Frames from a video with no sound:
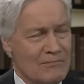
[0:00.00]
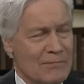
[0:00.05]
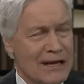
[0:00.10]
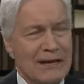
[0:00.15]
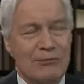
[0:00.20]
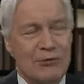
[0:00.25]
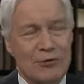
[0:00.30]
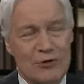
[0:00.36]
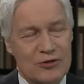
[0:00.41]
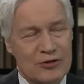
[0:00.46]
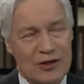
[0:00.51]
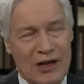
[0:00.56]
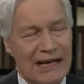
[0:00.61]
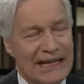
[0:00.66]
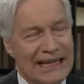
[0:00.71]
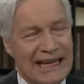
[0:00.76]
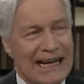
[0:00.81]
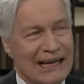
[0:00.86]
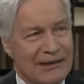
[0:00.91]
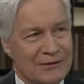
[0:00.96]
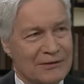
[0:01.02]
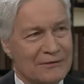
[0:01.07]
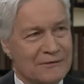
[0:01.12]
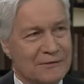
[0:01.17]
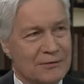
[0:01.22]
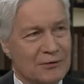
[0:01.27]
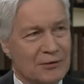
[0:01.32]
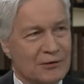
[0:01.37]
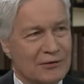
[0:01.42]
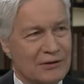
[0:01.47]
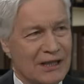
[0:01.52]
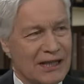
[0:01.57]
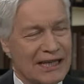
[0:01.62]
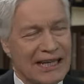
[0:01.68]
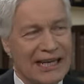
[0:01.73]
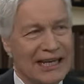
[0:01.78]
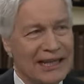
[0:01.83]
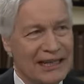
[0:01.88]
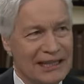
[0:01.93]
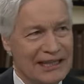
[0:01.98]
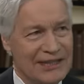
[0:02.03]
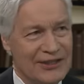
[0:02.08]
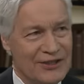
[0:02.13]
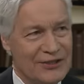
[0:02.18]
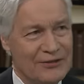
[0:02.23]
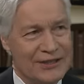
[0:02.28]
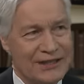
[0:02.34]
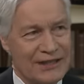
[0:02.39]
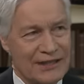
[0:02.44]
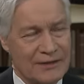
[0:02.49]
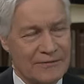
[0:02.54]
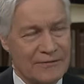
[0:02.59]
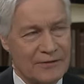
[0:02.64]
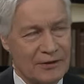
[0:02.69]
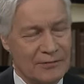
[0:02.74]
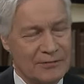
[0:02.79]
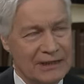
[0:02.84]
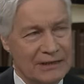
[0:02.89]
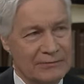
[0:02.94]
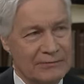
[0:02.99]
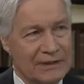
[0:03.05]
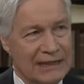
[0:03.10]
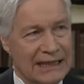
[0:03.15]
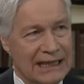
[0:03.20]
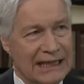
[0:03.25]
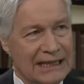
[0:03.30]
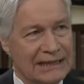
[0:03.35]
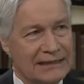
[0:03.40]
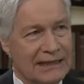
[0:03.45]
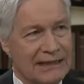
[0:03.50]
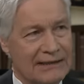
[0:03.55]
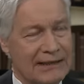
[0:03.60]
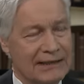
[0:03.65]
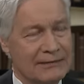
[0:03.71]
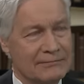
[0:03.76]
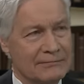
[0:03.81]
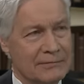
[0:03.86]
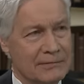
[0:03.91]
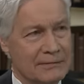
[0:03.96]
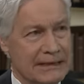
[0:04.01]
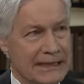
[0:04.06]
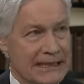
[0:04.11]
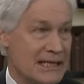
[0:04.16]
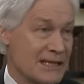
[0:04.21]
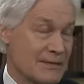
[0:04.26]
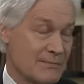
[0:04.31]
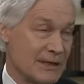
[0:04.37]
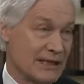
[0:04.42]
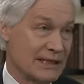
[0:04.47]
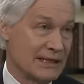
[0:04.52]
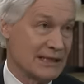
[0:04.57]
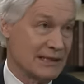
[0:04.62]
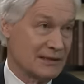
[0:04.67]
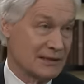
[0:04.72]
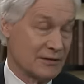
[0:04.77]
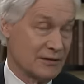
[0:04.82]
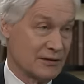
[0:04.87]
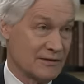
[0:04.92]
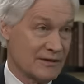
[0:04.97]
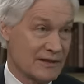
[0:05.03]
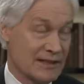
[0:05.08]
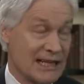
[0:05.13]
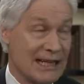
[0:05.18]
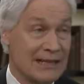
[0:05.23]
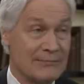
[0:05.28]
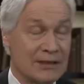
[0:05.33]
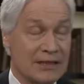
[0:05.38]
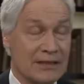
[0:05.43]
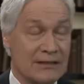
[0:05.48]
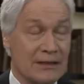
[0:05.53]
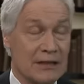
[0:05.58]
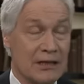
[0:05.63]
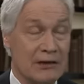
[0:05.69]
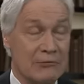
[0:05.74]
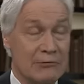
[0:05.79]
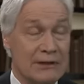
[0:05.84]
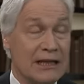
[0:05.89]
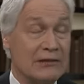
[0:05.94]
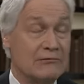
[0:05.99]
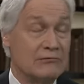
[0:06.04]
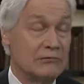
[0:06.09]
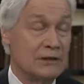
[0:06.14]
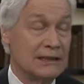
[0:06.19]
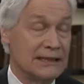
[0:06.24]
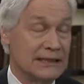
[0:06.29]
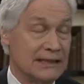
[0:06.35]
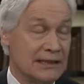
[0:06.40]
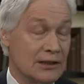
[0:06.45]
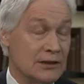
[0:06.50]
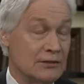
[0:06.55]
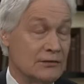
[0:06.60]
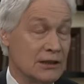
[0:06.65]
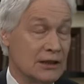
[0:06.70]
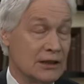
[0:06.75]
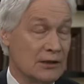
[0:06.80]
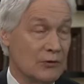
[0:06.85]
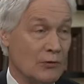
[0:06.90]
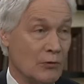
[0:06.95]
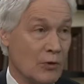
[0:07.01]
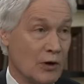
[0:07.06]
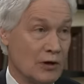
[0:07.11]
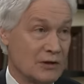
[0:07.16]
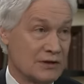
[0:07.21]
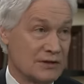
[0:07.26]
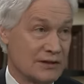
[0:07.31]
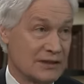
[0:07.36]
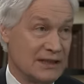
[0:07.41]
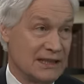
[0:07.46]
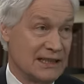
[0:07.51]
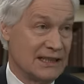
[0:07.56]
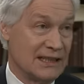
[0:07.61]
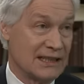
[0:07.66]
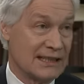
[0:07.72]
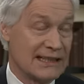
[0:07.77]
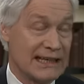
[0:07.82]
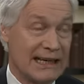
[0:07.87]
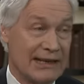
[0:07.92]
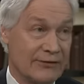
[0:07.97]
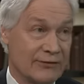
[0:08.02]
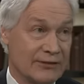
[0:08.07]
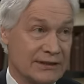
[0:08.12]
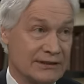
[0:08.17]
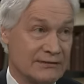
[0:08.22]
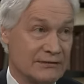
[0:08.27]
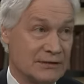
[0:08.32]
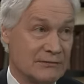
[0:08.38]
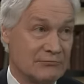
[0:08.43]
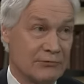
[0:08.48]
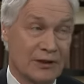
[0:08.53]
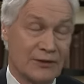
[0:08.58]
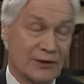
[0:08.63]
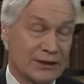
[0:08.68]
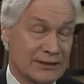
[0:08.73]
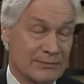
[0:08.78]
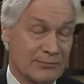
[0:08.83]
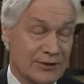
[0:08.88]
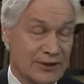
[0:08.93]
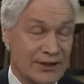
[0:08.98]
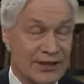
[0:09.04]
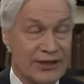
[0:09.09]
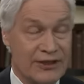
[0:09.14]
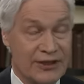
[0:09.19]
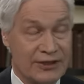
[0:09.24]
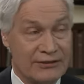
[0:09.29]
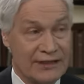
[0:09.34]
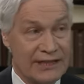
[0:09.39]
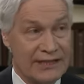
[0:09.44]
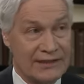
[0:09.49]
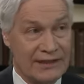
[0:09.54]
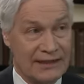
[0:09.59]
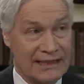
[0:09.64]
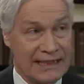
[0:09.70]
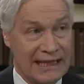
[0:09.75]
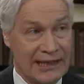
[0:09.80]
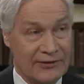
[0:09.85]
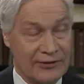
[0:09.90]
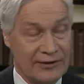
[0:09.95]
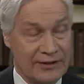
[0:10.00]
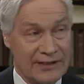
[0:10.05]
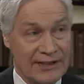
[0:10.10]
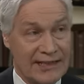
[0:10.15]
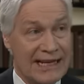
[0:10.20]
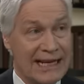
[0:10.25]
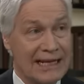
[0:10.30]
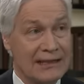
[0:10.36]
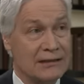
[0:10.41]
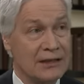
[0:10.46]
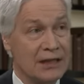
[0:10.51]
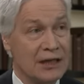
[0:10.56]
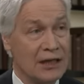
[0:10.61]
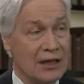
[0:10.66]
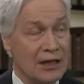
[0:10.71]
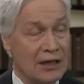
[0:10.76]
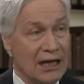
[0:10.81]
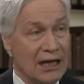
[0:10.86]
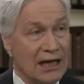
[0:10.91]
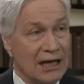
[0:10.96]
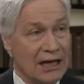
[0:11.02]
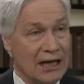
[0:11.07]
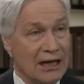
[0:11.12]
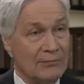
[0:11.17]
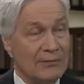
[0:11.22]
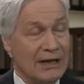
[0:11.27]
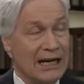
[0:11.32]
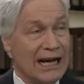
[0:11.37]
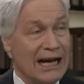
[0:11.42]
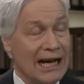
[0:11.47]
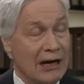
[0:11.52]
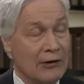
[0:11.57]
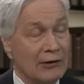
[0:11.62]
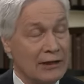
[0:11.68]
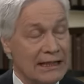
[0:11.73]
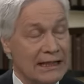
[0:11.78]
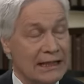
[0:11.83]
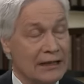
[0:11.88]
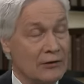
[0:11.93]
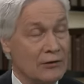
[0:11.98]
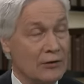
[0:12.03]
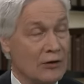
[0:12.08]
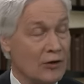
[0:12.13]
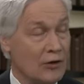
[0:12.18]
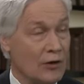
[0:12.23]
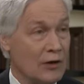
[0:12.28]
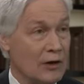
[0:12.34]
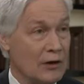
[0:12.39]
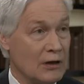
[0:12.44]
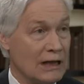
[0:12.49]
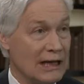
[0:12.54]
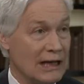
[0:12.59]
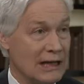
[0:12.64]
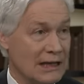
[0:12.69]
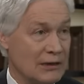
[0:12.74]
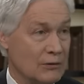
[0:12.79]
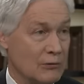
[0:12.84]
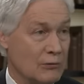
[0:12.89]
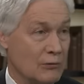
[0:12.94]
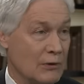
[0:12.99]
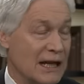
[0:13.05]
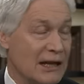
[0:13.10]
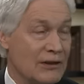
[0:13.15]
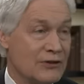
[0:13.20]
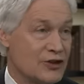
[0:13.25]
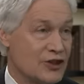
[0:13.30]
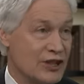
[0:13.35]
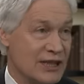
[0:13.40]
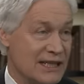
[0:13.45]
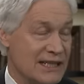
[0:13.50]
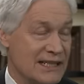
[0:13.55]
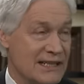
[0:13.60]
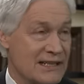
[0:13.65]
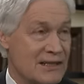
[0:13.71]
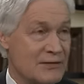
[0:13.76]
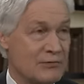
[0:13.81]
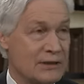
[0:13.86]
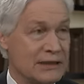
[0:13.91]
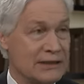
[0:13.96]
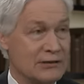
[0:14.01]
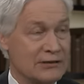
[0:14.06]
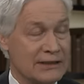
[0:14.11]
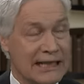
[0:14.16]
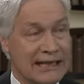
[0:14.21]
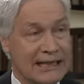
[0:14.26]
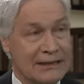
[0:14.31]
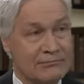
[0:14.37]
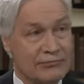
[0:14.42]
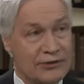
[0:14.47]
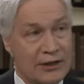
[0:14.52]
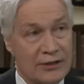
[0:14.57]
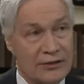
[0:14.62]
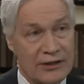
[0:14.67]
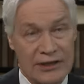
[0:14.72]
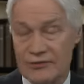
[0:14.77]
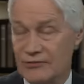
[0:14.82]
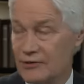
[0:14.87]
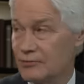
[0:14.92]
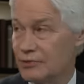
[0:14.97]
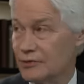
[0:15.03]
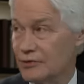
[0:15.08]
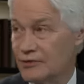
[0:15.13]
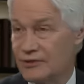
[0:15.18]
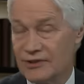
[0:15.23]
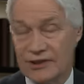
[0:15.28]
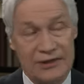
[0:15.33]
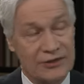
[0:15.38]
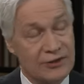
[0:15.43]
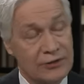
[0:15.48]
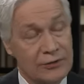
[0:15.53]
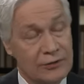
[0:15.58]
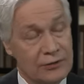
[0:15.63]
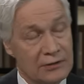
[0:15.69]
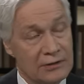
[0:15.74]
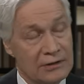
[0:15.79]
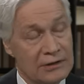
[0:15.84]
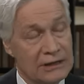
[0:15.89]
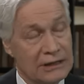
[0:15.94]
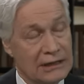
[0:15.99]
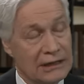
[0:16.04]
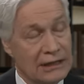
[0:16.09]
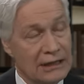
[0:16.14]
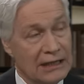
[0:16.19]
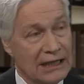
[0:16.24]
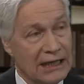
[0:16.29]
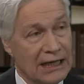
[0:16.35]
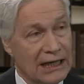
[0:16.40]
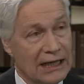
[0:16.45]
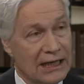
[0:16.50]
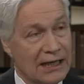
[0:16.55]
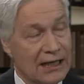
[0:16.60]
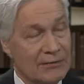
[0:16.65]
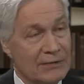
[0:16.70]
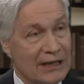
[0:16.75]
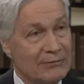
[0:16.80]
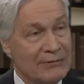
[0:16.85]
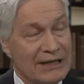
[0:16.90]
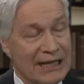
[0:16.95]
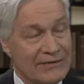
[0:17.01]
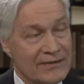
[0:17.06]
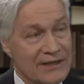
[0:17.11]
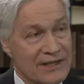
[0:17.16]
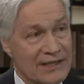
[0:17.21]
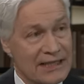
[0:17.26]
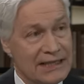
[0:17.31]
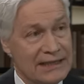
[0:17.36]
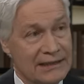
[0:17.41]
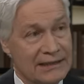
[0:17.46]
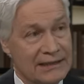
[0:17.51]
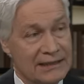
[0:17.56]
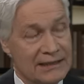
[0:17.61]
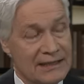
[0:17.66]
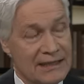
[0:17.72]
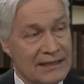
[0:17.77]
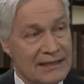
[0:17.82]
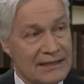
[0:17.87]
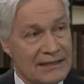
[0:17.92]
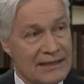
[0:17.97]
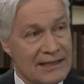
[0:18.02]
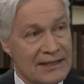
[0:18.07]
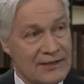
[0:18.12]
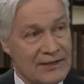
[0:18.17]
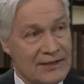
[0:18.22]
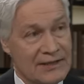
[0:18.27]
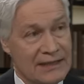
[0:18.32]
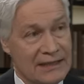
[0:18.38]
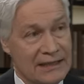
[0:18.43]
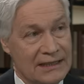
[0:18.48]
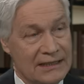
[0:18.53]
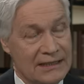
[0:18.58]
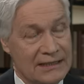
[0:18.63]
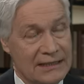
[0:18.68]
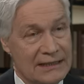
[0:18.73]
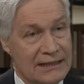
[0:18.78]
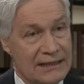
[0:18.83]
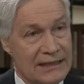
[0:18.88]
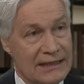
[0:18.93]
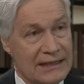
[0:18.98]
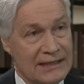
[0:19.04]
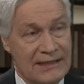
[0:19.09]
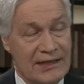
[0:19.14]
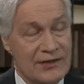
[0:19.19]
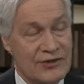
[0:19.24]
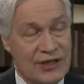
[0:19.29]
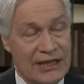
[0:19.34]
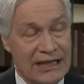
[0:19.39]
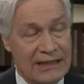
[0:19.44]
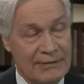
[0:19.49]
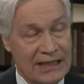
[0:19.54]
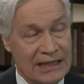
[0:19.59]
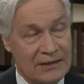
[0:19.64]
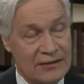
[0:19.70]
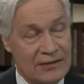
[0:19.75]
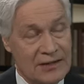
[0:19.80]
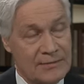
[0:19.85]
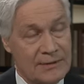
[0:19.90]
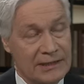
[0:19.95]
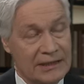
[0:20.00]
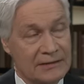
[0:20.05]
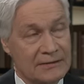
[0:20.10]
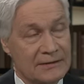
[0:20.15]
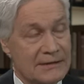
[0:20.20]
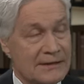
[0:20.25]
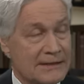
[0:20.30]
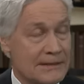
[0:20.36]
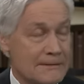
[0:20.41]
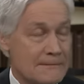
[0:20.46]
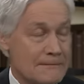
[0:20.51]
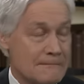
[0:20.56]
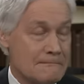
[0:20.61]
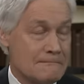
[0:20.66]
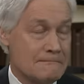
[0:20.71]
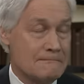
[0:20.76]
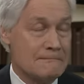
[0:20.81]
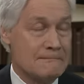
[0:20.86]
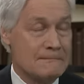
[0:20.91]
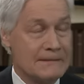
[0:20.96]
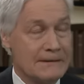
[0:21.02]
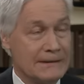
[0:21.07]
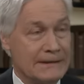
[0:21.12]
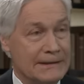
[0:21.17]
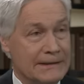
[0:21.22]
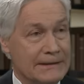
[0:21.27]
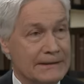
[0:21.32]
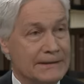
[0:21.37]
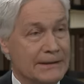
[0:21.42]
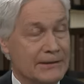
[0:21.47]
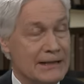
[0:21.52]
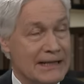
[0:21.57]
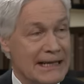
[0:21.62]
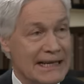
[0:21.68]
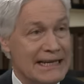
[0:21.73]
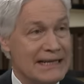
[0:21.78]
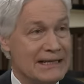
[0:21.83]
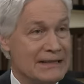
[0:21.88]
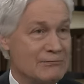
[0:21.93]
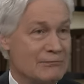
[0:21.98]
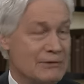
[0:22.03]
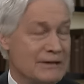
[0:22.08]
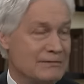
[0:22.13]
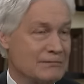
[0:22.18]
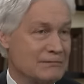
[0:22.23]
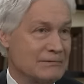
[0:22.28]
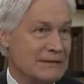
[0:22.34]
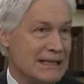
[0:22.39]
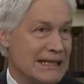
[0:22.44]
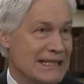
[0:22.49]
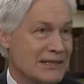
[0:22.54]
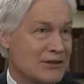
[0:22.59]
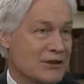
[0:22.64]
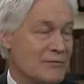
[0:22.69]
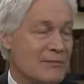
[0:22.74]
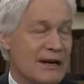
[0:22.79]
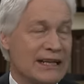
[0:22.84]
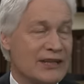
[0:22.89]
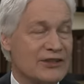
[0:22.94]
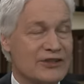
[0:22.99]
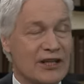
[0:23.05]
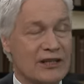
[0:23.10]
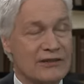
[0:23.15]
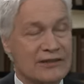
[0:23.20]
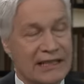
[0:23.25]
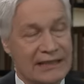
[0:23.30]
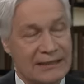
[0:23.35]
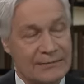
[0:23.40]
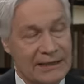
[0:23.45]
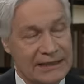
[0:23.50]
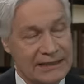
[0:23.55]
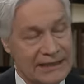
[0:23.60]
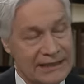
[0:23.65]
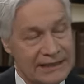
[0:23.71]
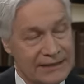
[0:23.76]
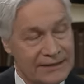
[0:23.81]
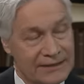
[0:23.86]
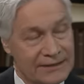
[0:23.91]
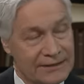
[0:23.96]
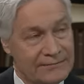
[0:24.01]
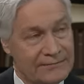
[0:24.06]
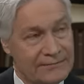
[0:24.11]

people crying out for kingly duties from him, and I think he is being cut a lot of slack because we don't really know what this procedure is that Catherine has had, how ill or well she is. We're not getting progress reports at all, and we haven't seen her since she came out of hospital. So, you know, he's got to manage those expectations.